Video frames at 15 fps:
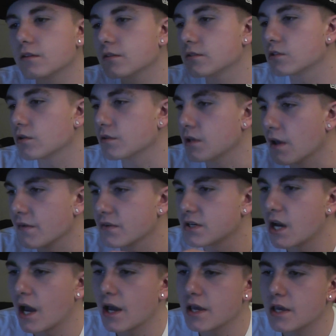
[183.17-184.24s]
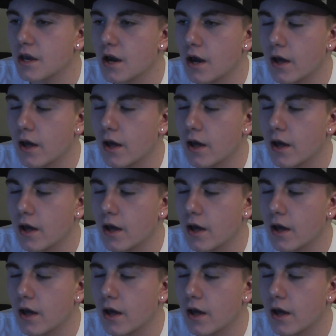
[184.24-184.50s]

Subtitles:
So the other night,